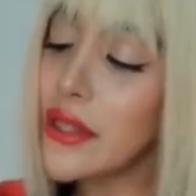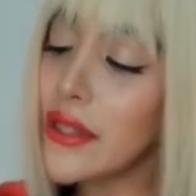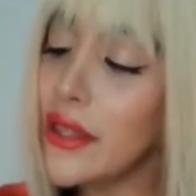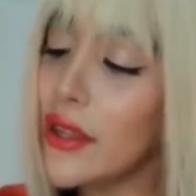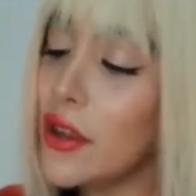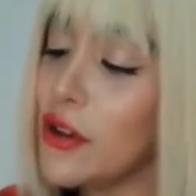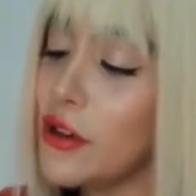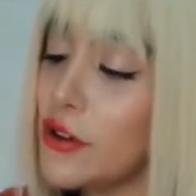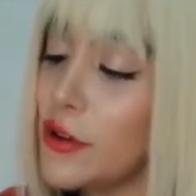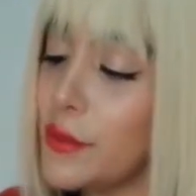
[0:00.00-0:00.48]

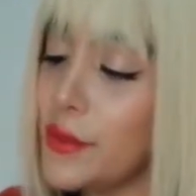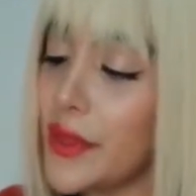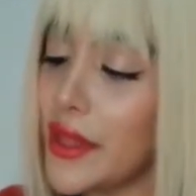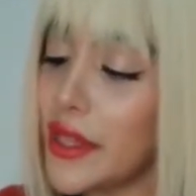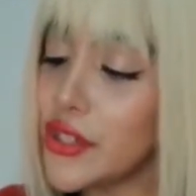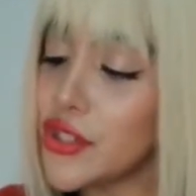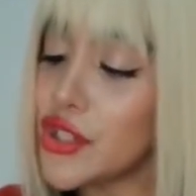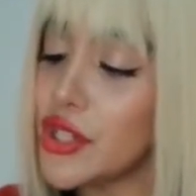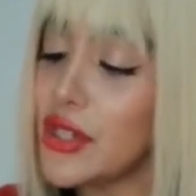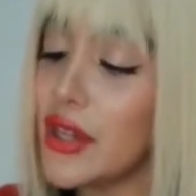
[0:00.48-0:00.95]
hope
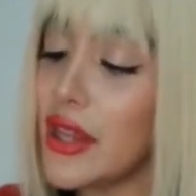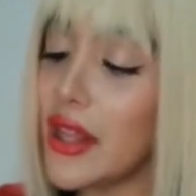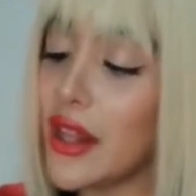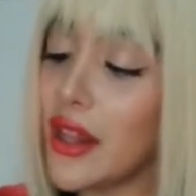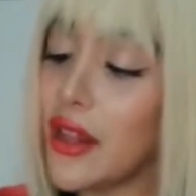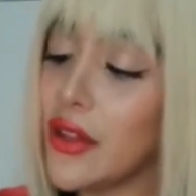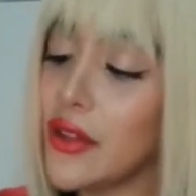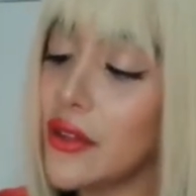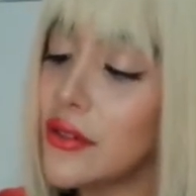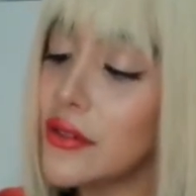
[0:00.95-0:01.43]
that
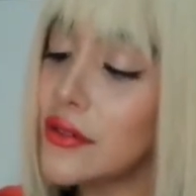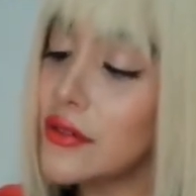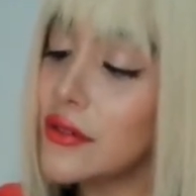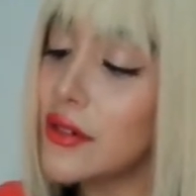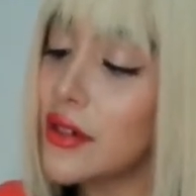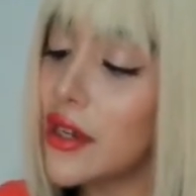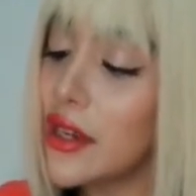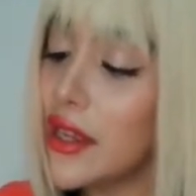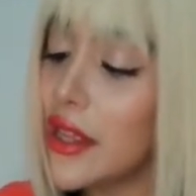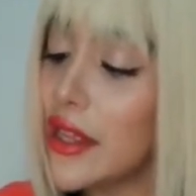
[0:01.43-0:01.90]
Chanel
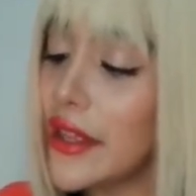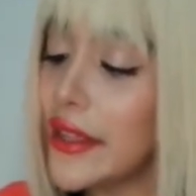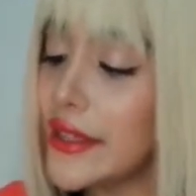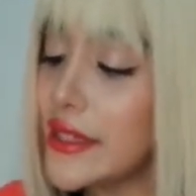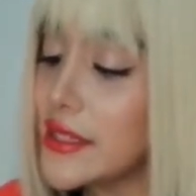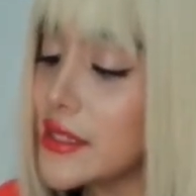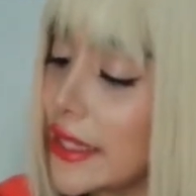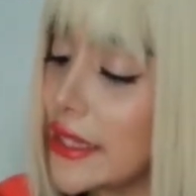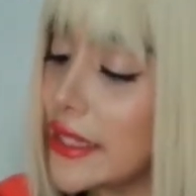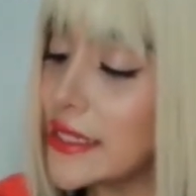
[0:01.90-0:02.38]

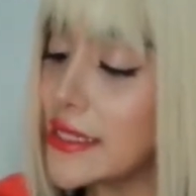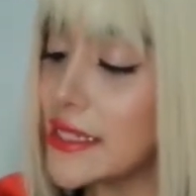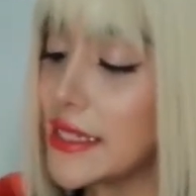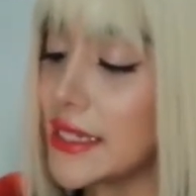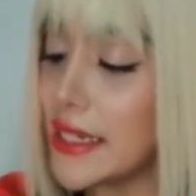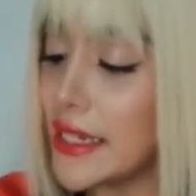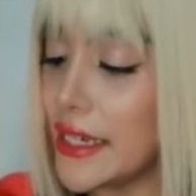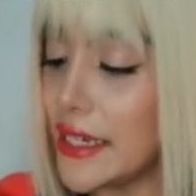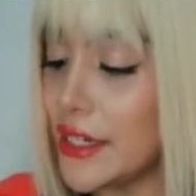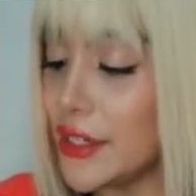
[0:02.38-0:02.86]
is
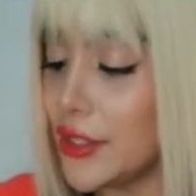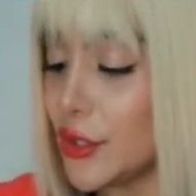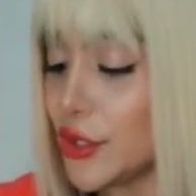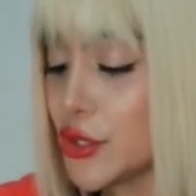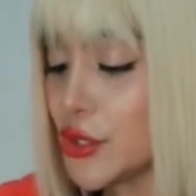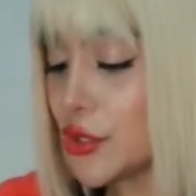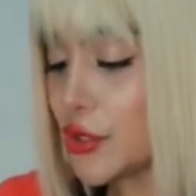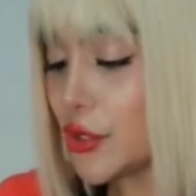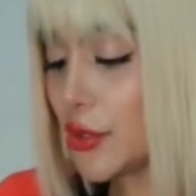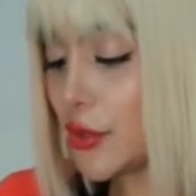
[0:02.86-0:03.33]
listening
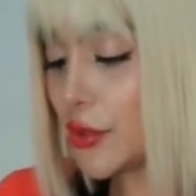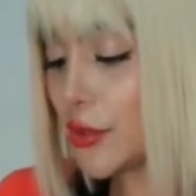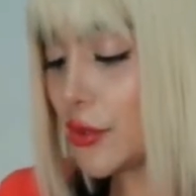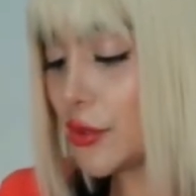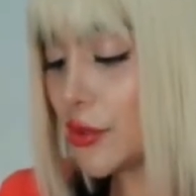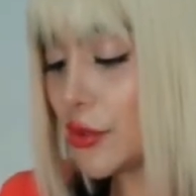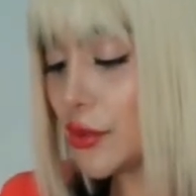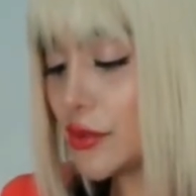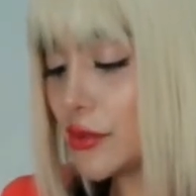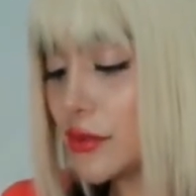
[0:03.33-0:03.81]

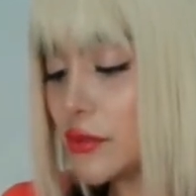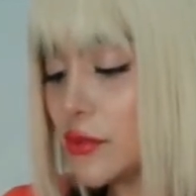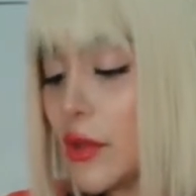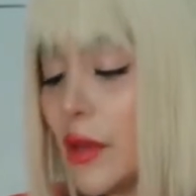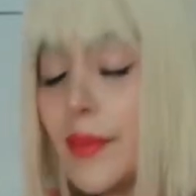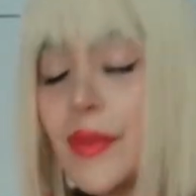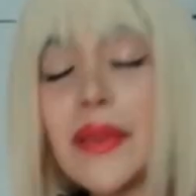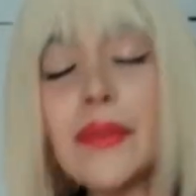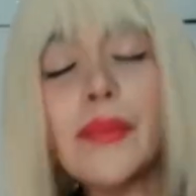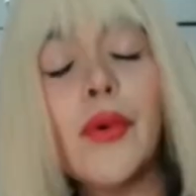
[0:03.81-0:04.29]
to
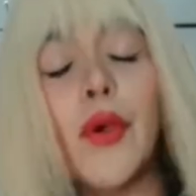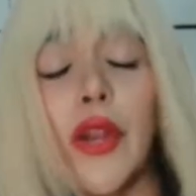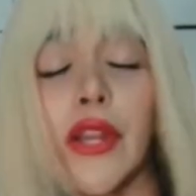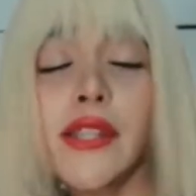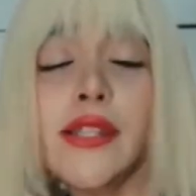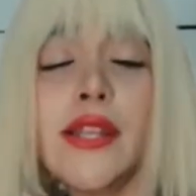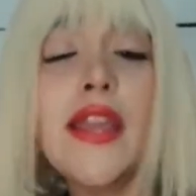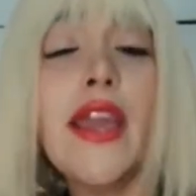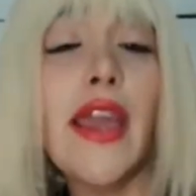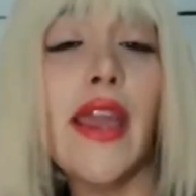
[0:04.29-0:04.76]
what people are
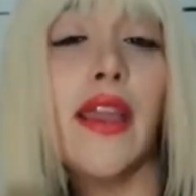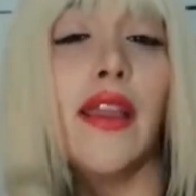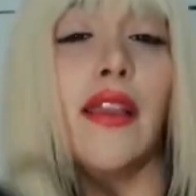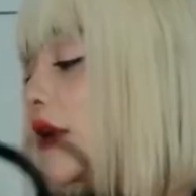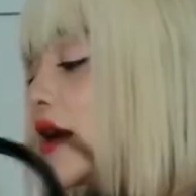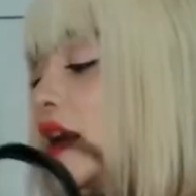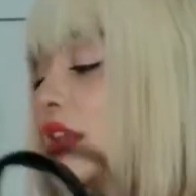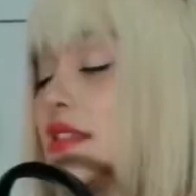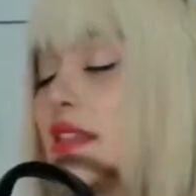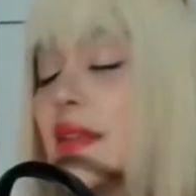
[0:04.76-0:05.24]
saying,
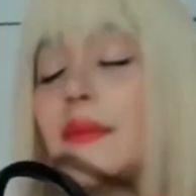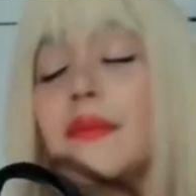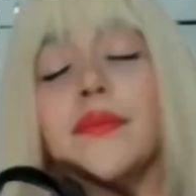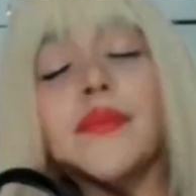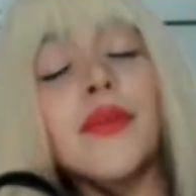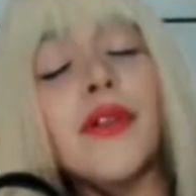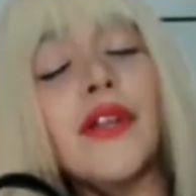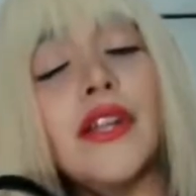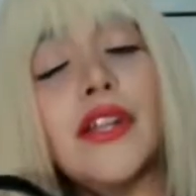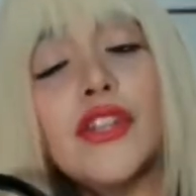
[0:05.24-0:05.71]
because I'm
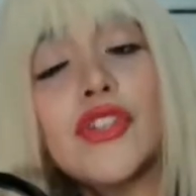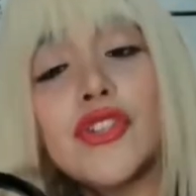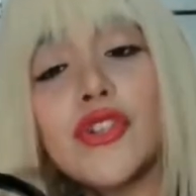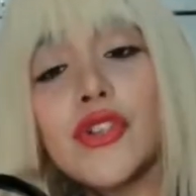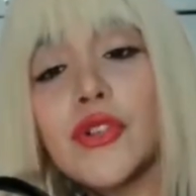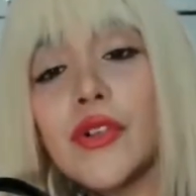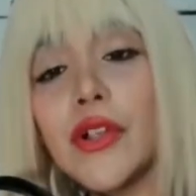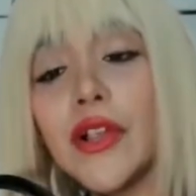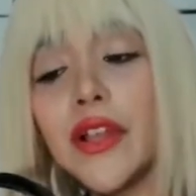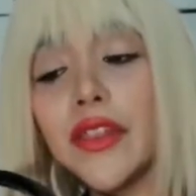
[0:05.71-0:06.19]
pretty
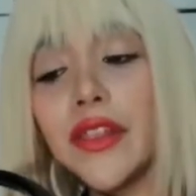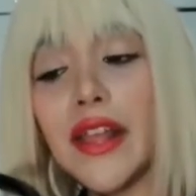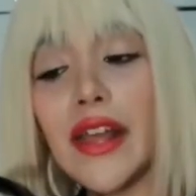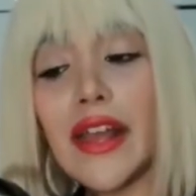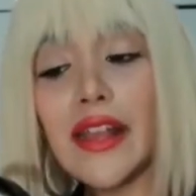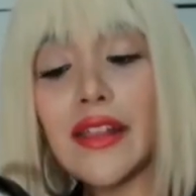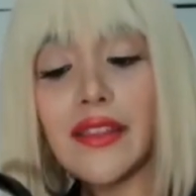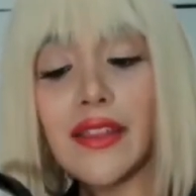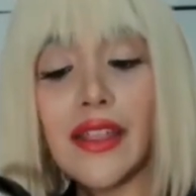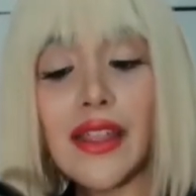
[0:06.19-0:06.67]
sure
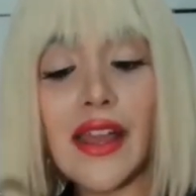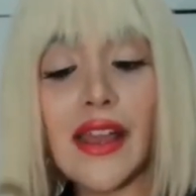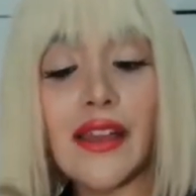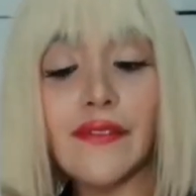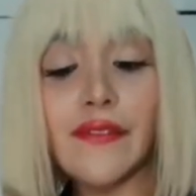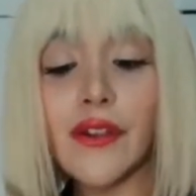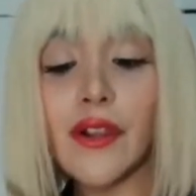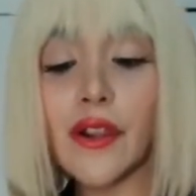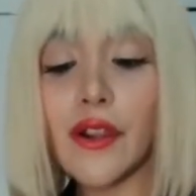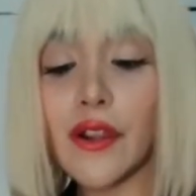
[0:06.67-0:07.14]
that they
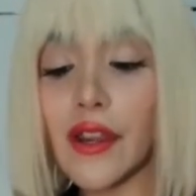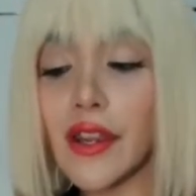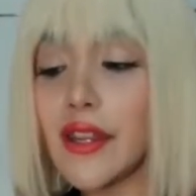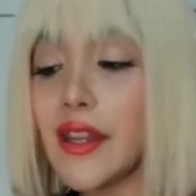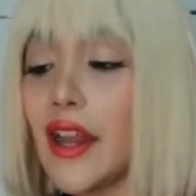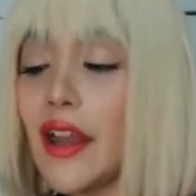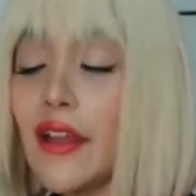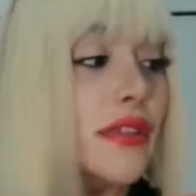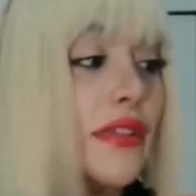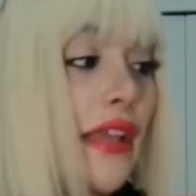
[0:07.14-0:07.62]
have heard
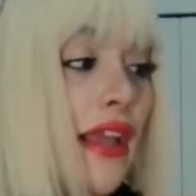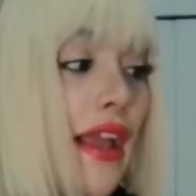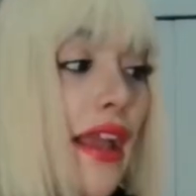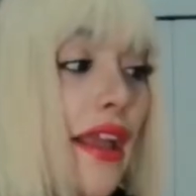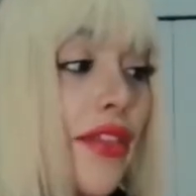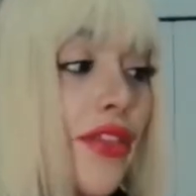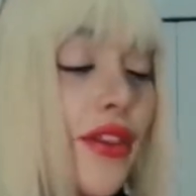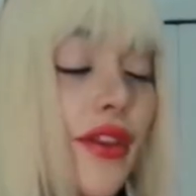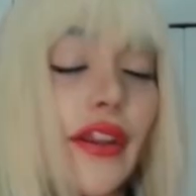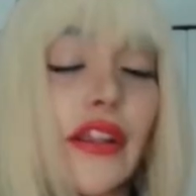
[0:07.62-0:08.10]
other
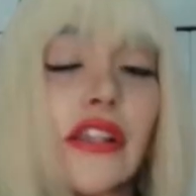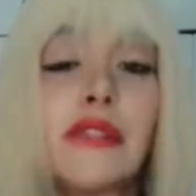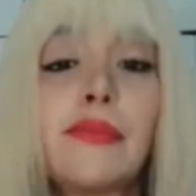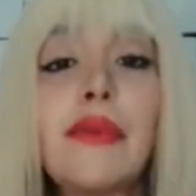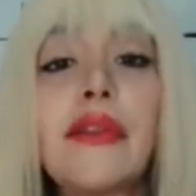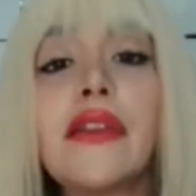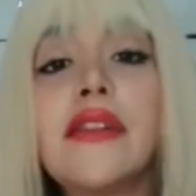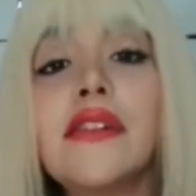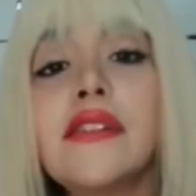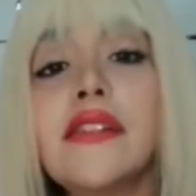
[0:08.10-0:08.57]
and their
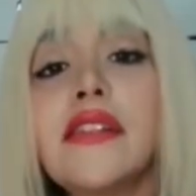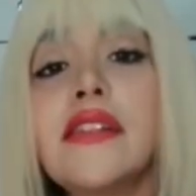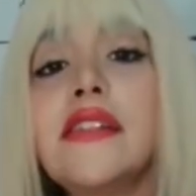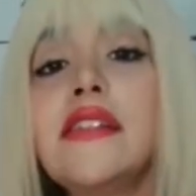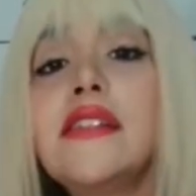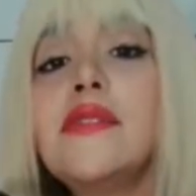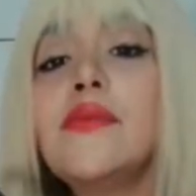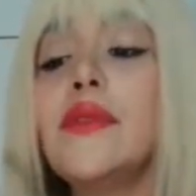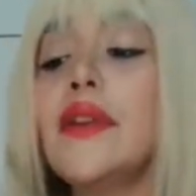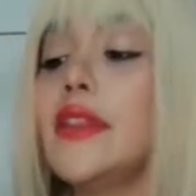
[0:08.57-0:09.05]

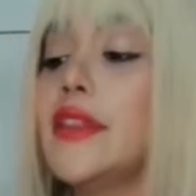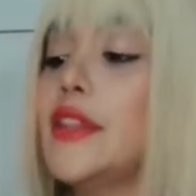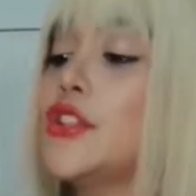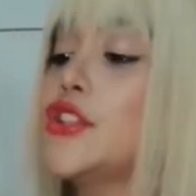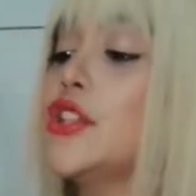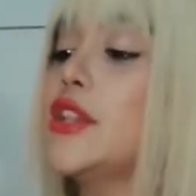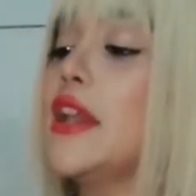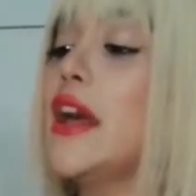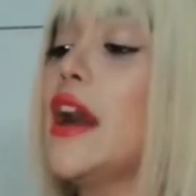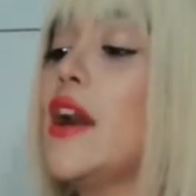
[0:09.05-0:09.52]
experiences with the
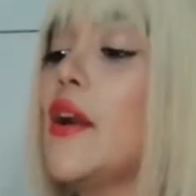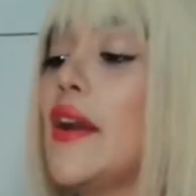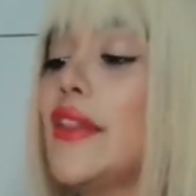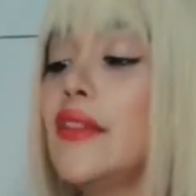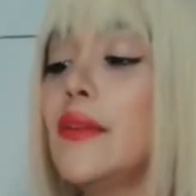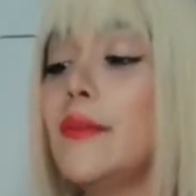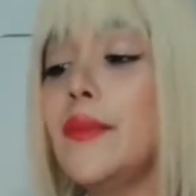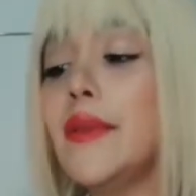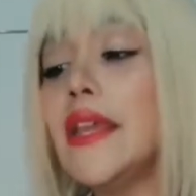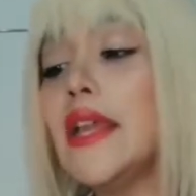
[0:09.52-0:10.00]
Chanel and
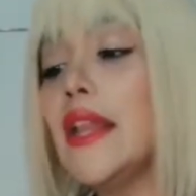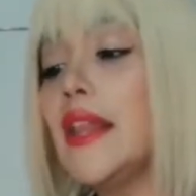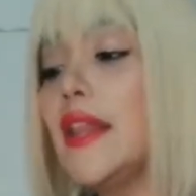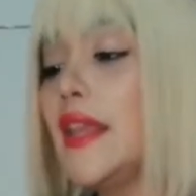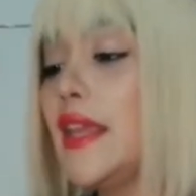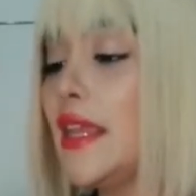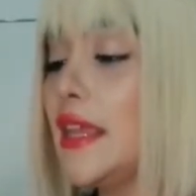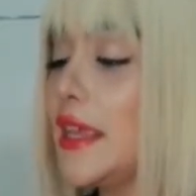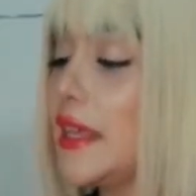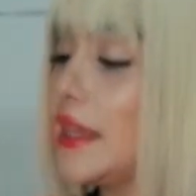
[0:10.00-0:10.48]
the
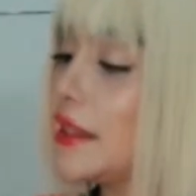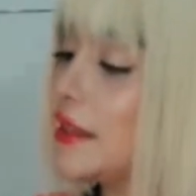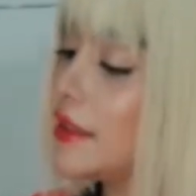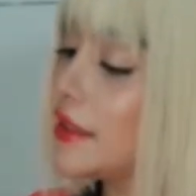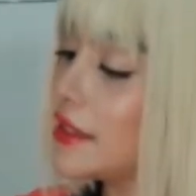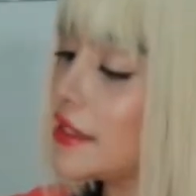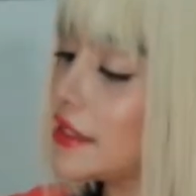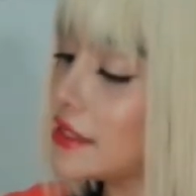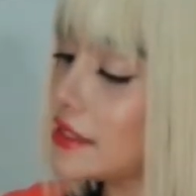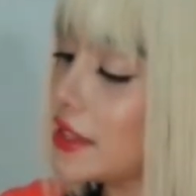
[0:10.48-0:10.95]
peeling and
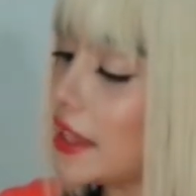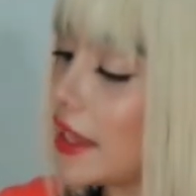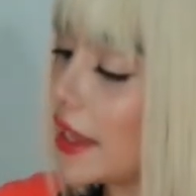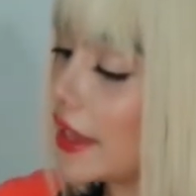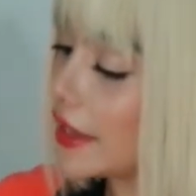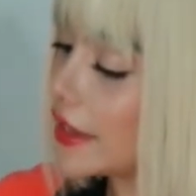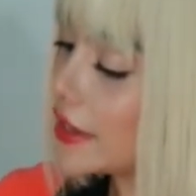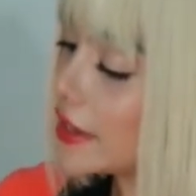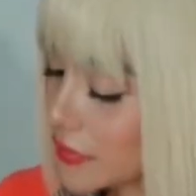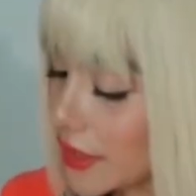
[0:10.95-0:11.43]
this,
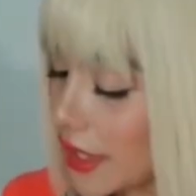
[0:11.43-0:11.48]
that.